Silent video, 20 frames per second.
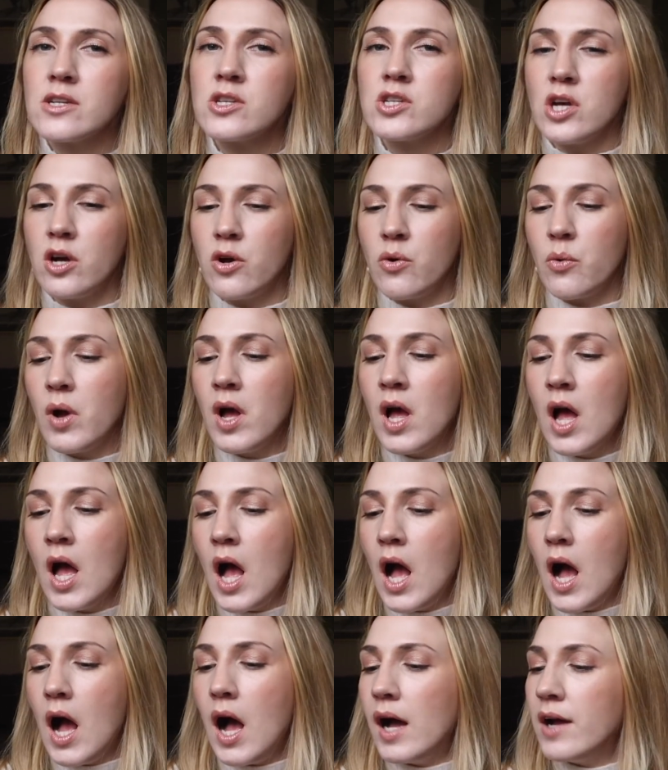So
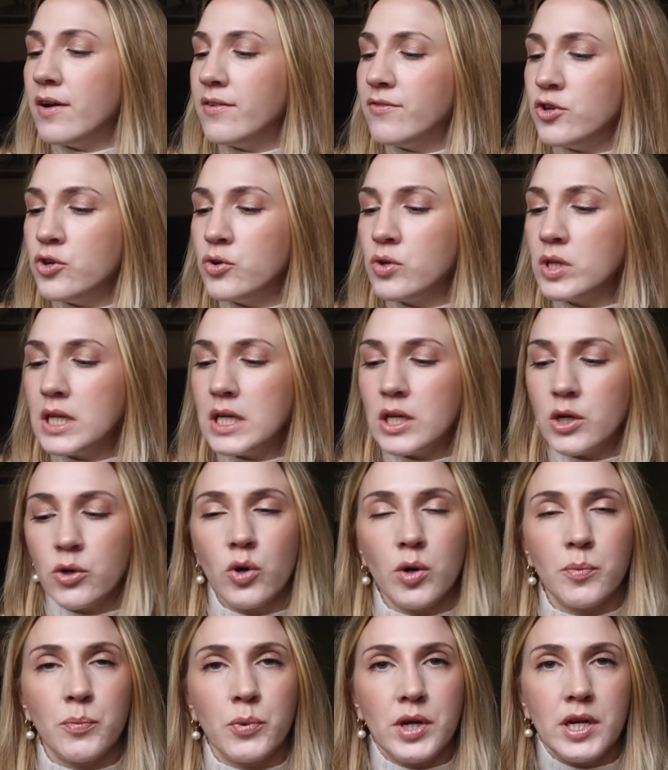I've newly
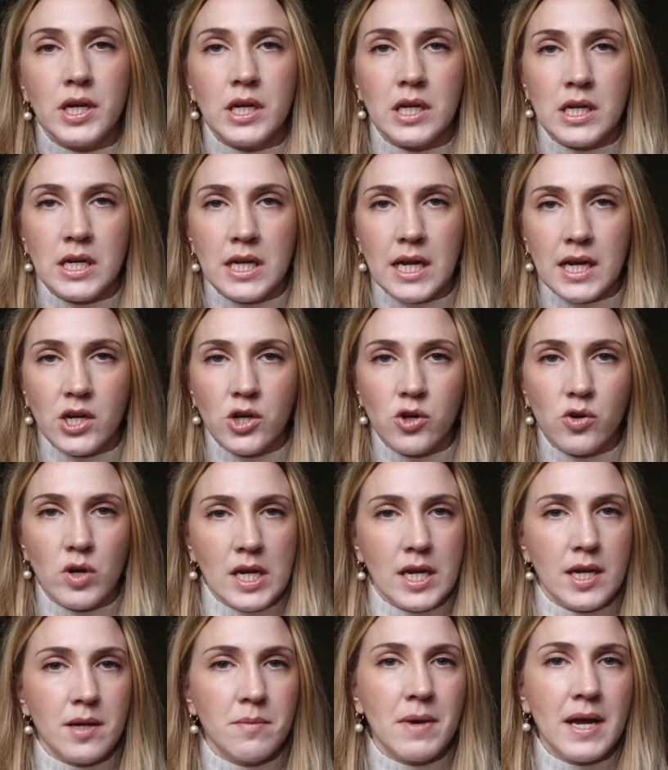incorporated a neck
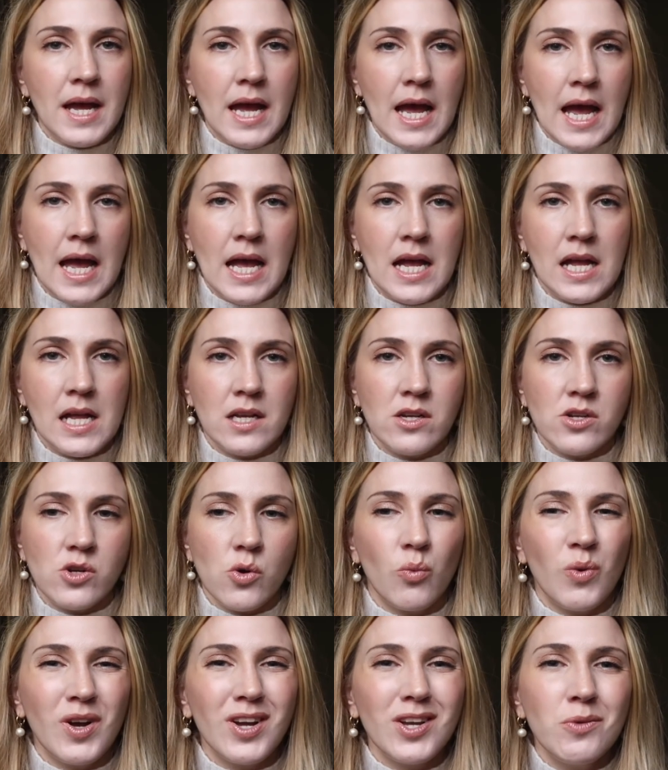cream, and
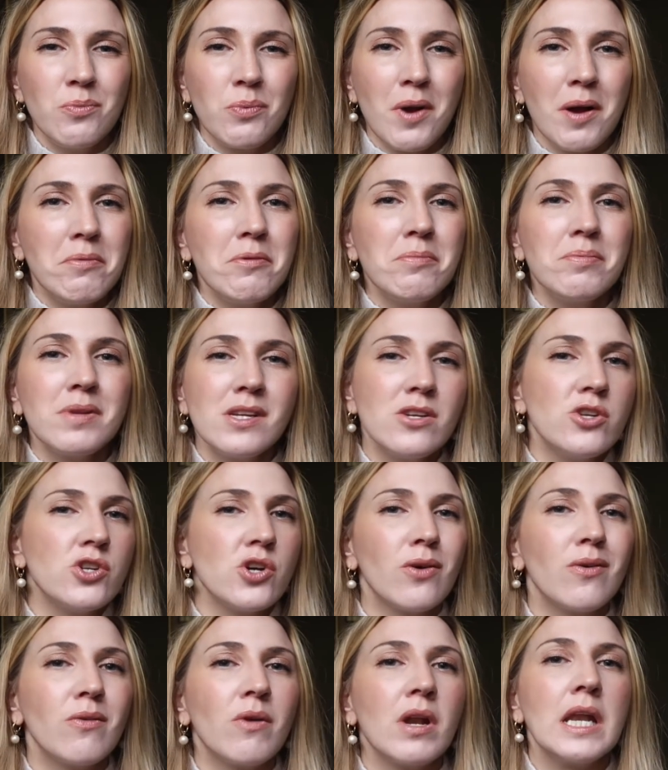while you probably
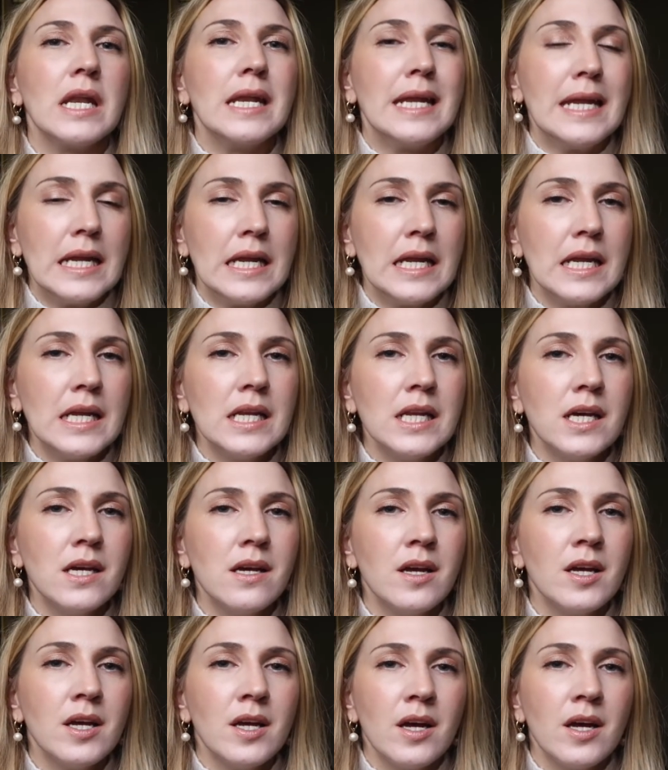don't need,